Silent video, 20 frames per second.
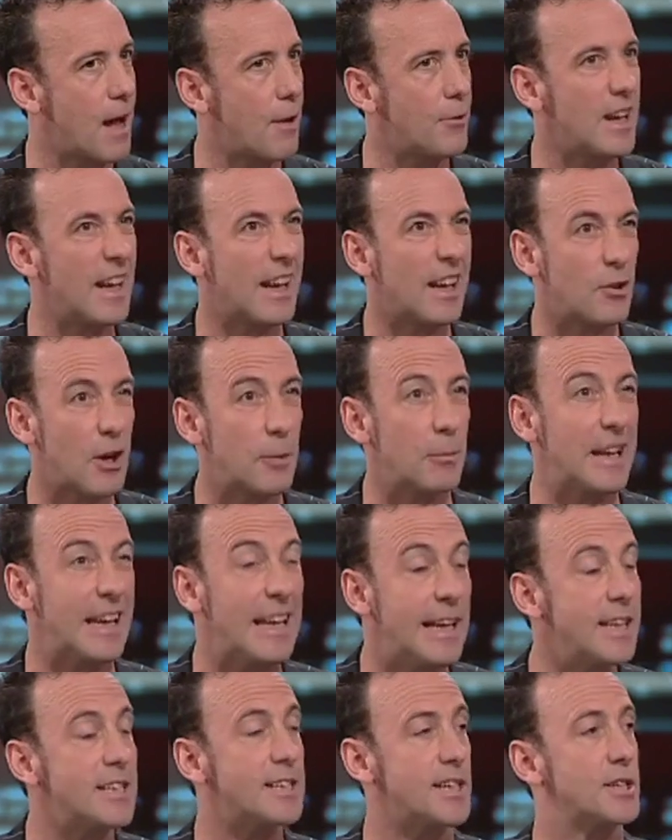found it
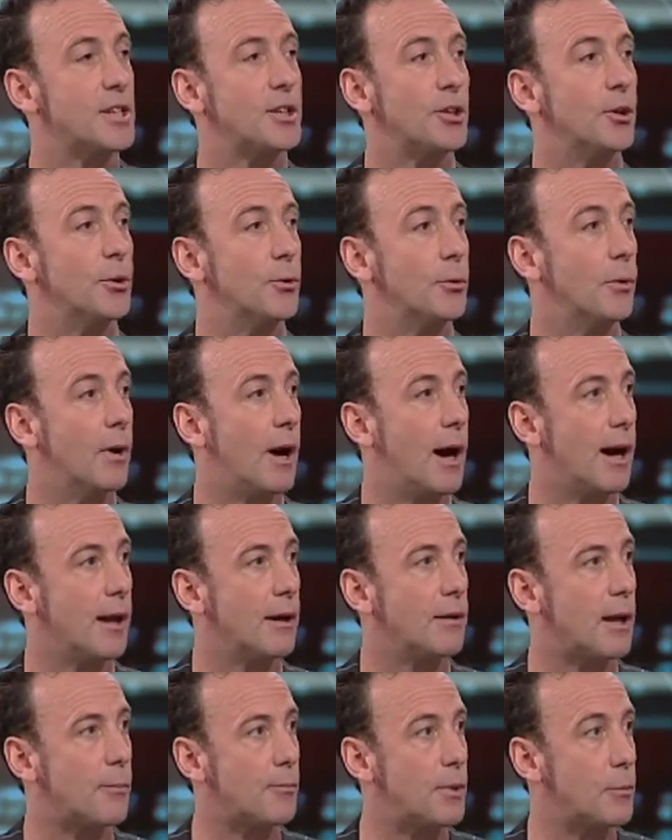incredibly easy to do,
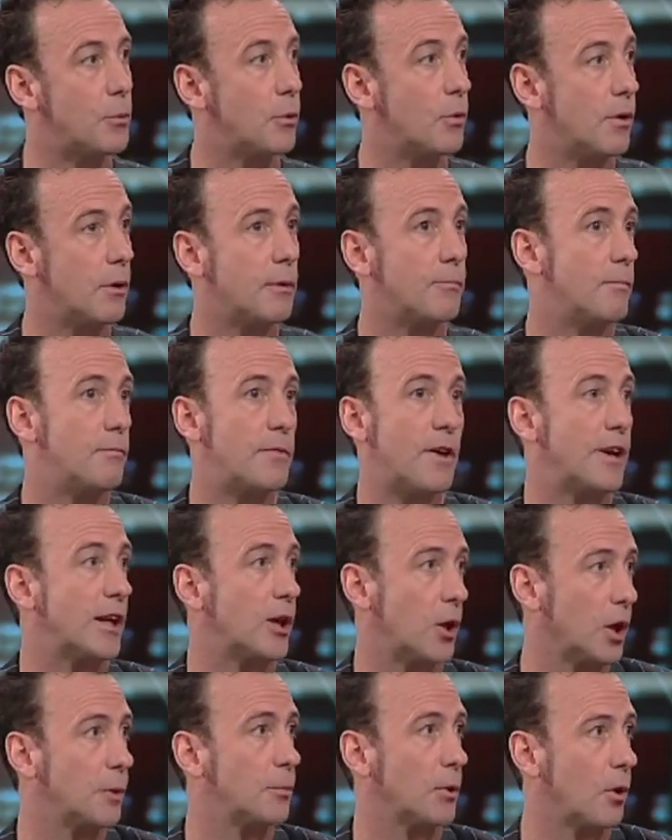and that people were very
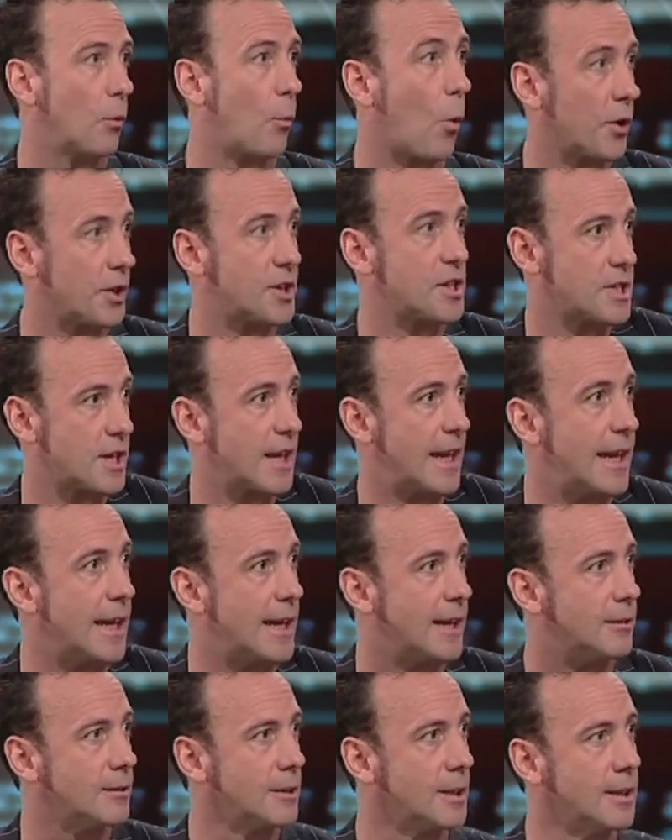gullible and wanted to
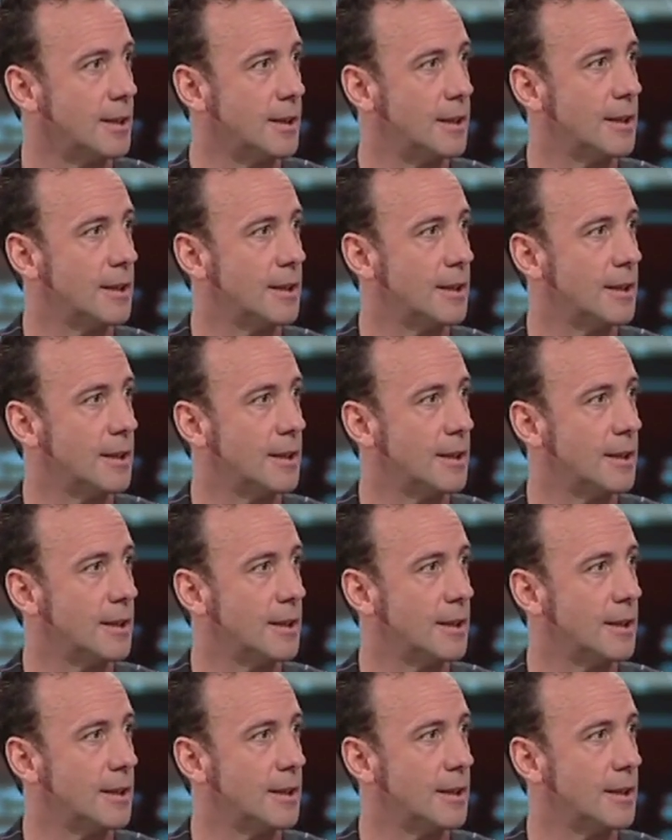hear. All